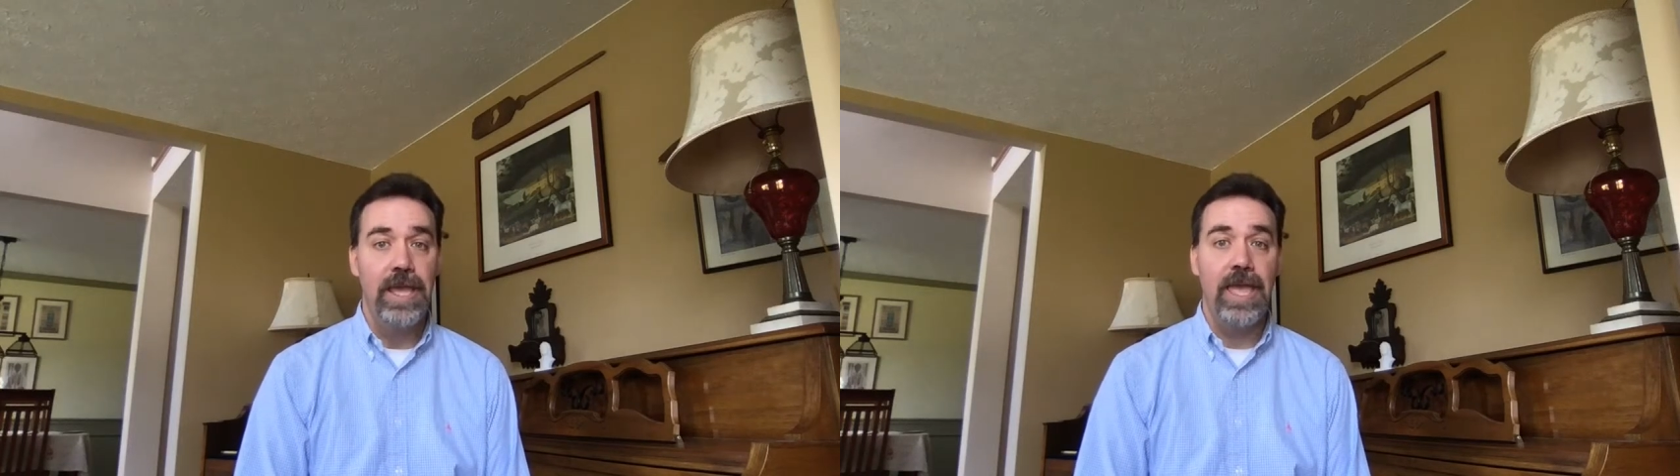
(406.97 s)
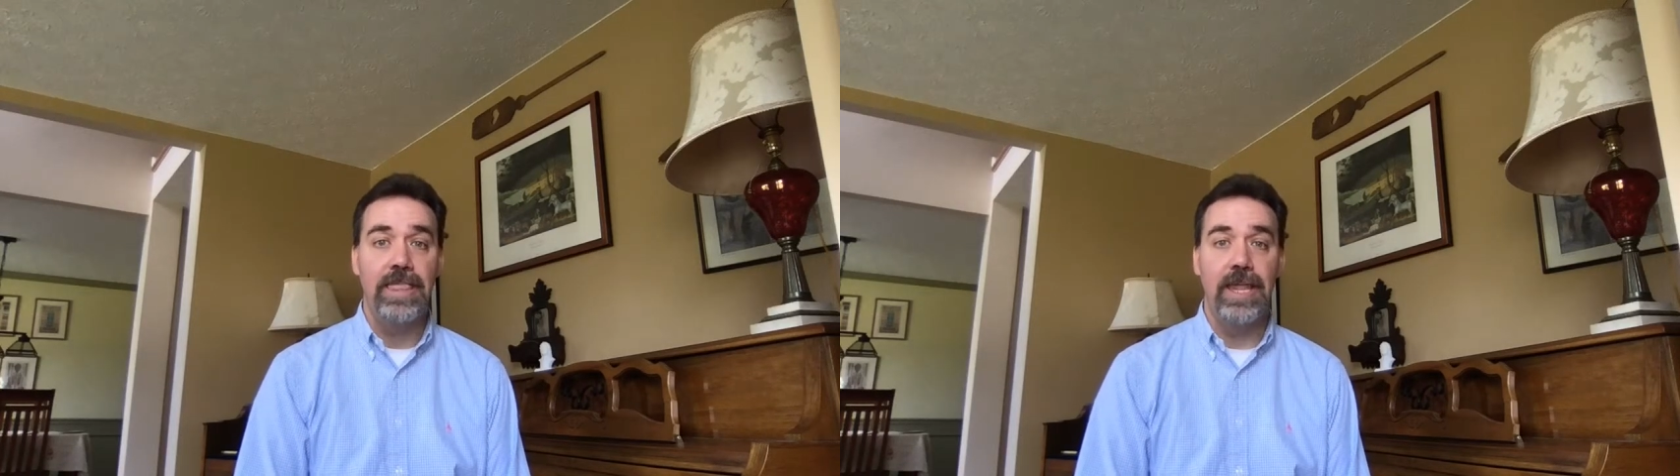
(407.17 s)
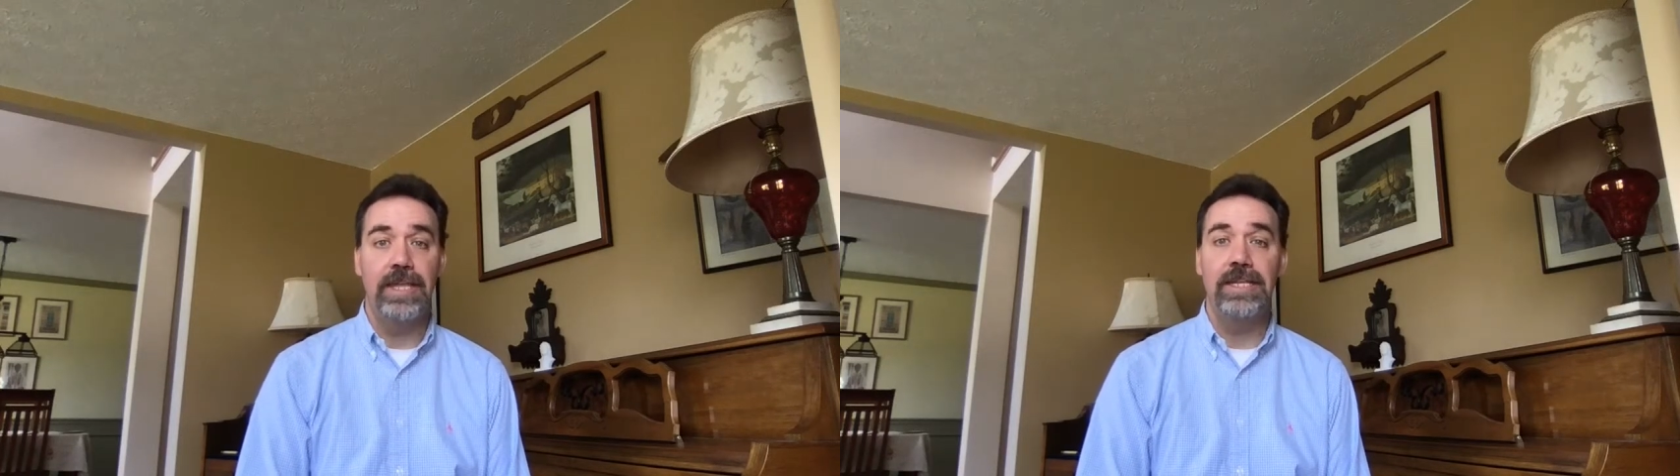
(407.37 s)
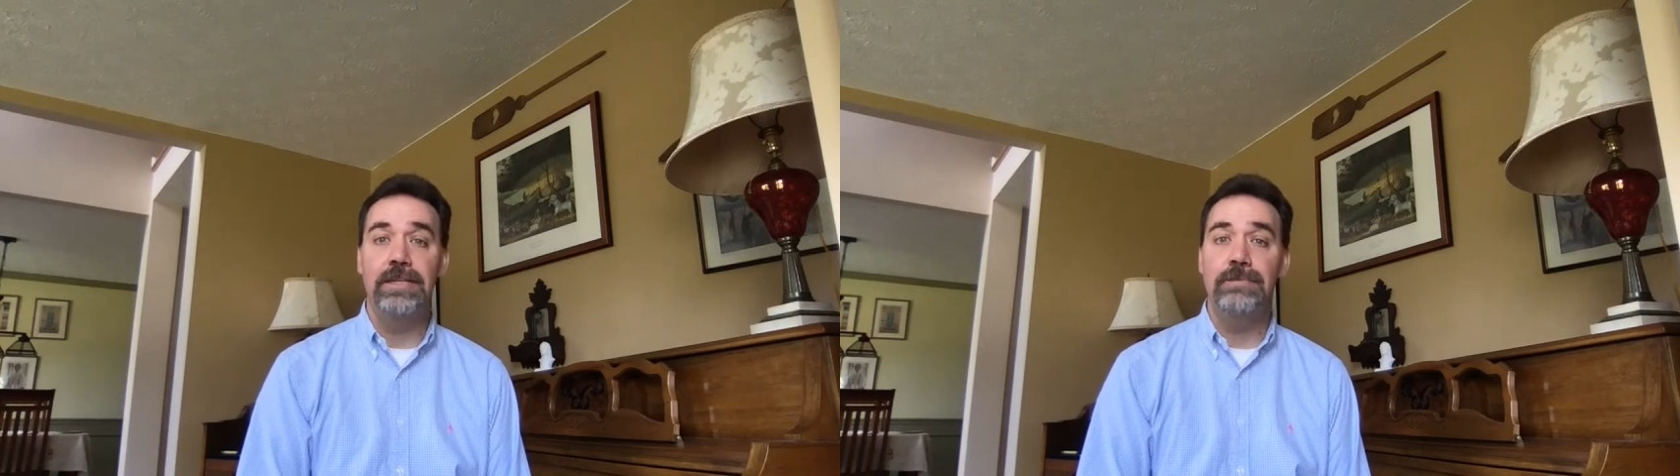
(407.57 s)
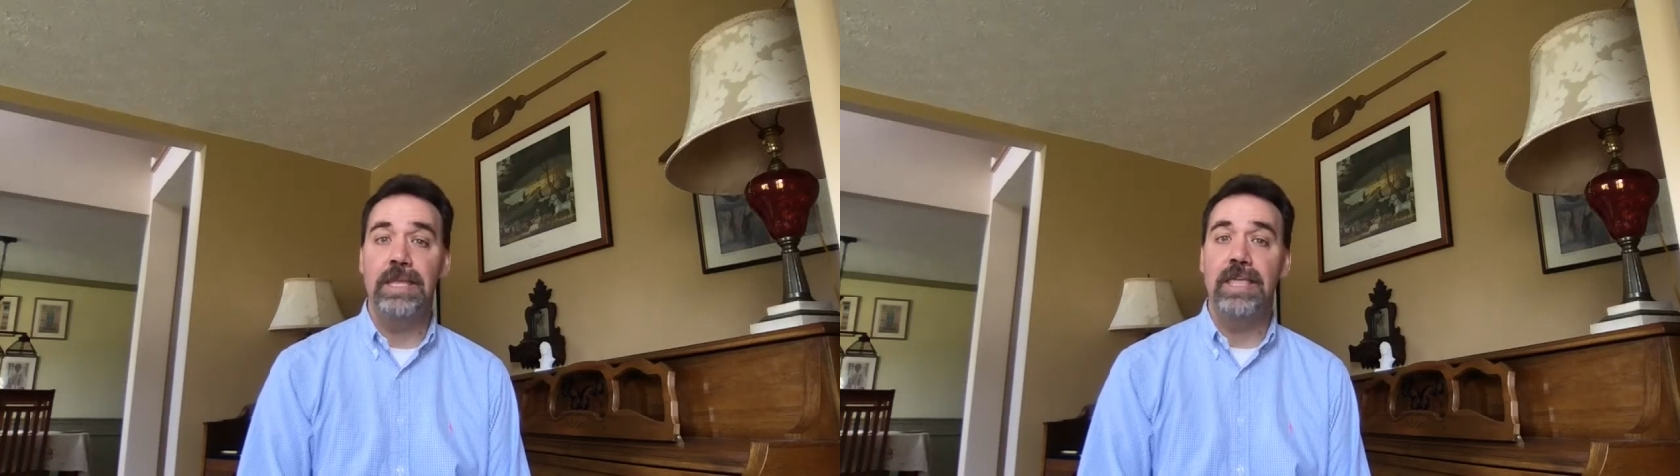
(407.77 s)
and then I need
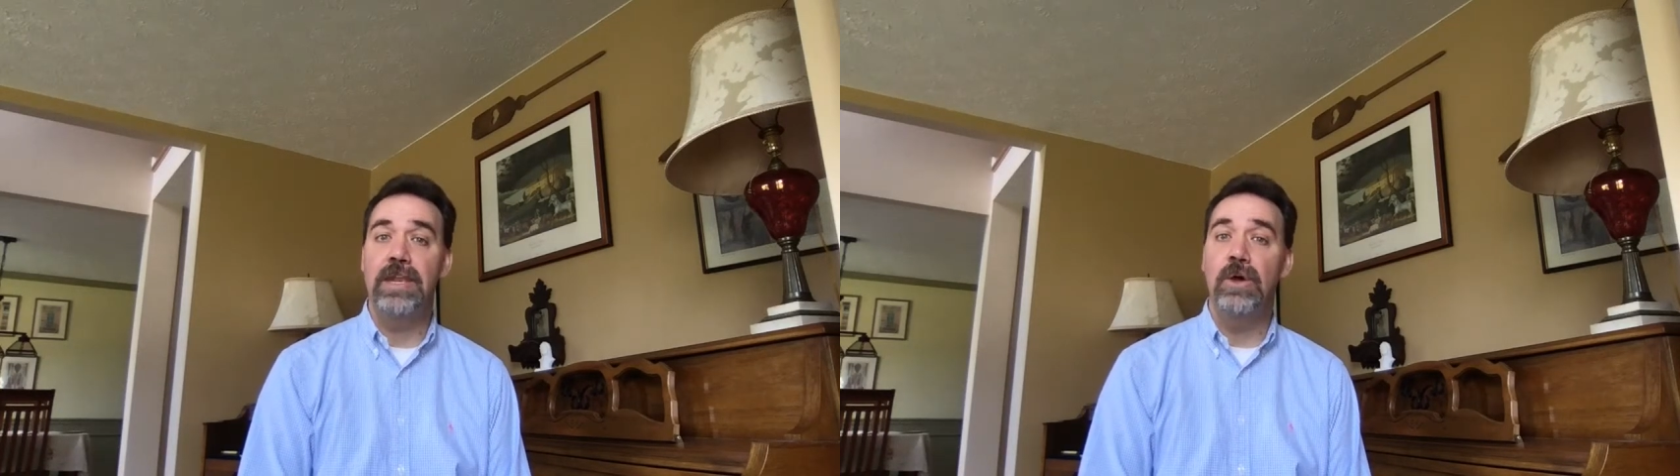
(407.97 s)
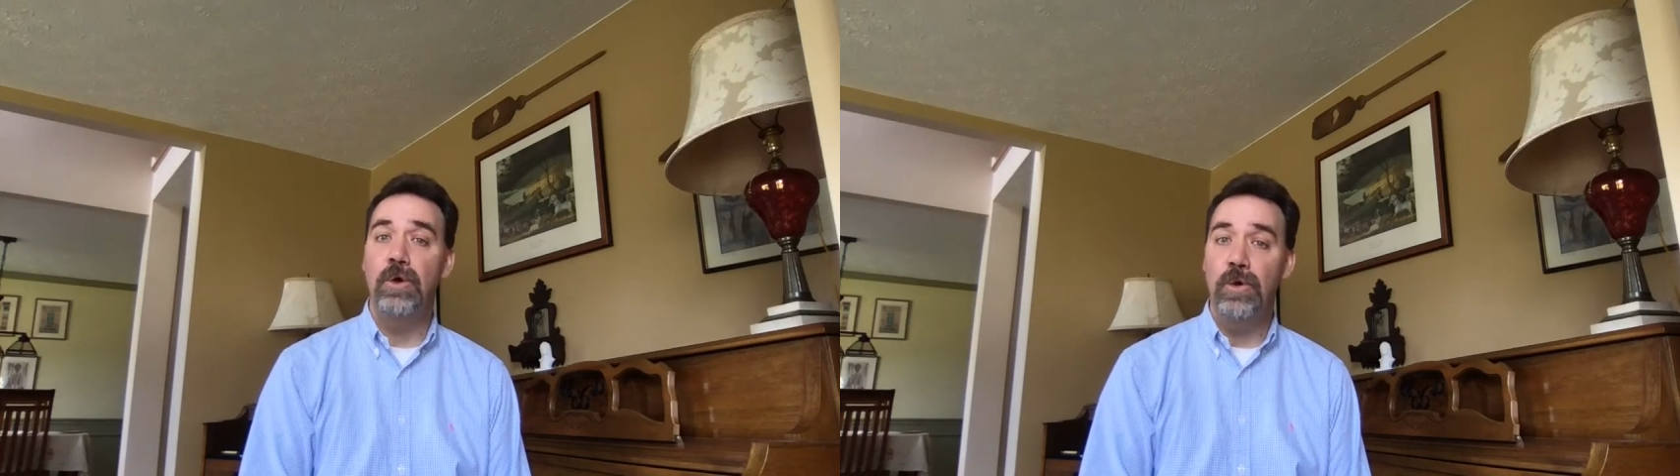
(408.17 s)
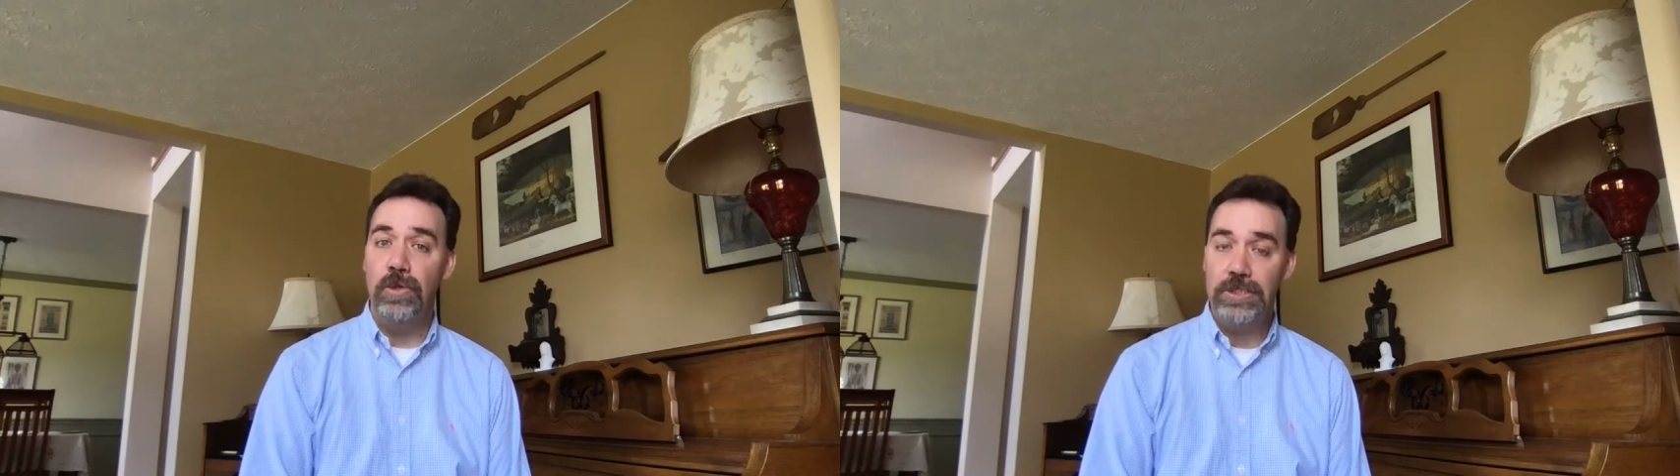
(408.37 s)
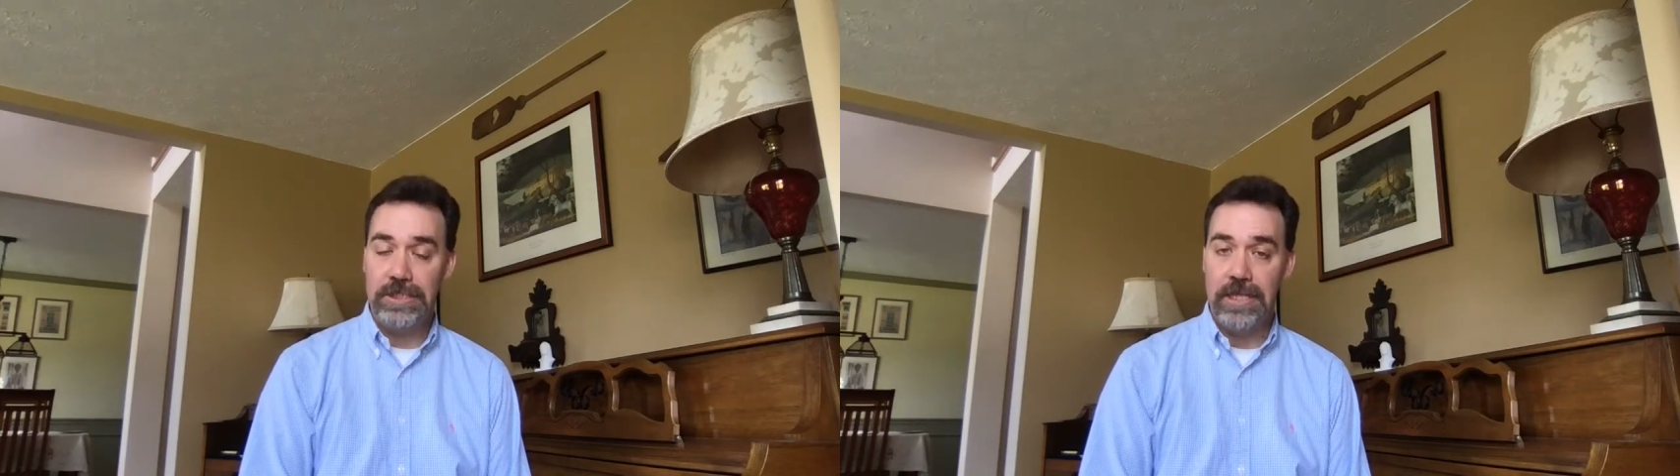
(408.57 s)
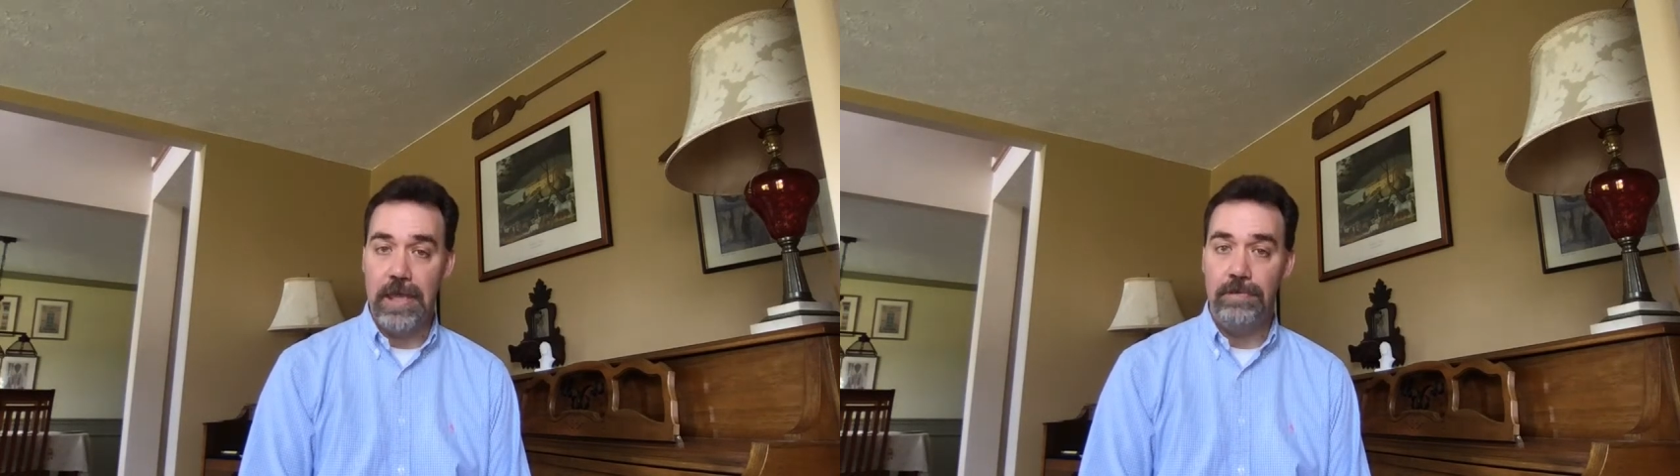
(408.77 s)
to make that a whole
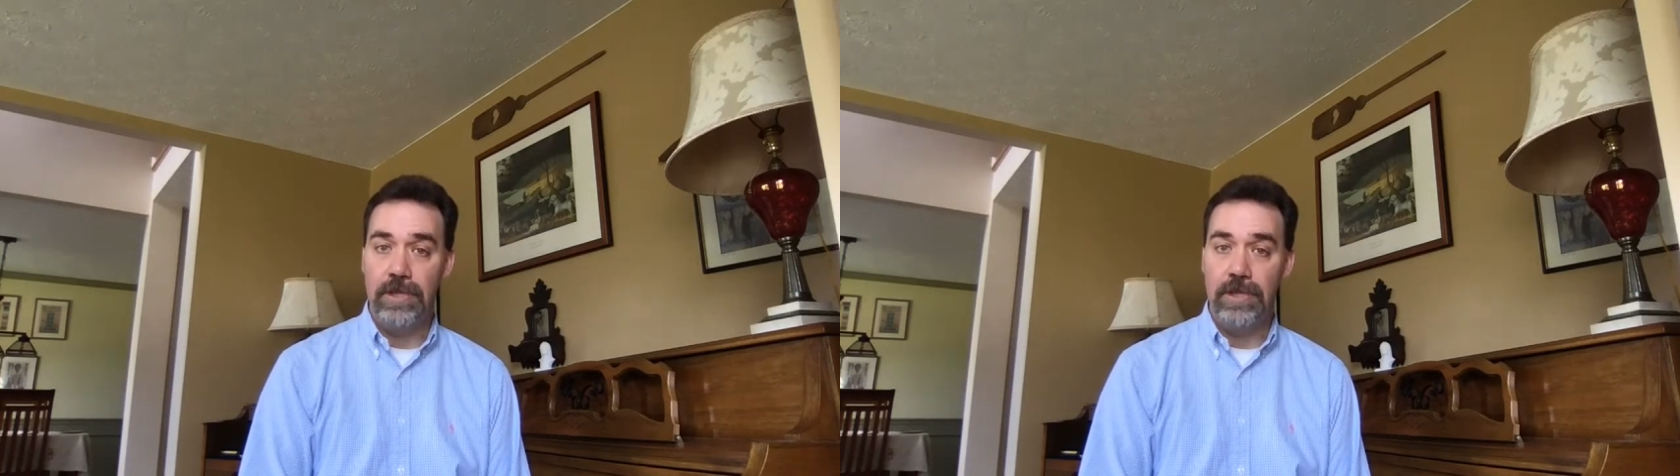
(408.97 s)
step